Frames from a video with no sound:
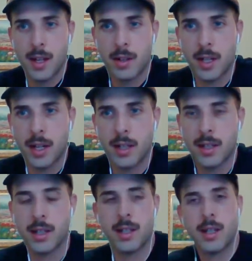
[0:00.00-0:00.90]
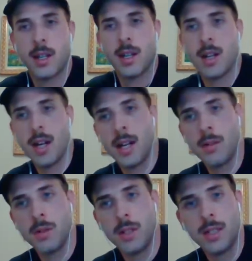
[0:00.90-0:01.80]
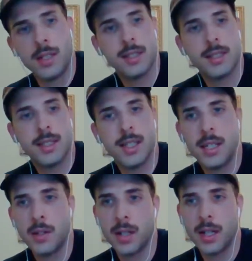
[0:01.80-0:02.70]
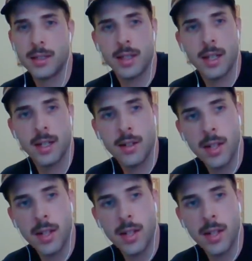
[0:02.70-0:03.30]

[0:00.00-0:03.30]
Okay. I will see you guys later.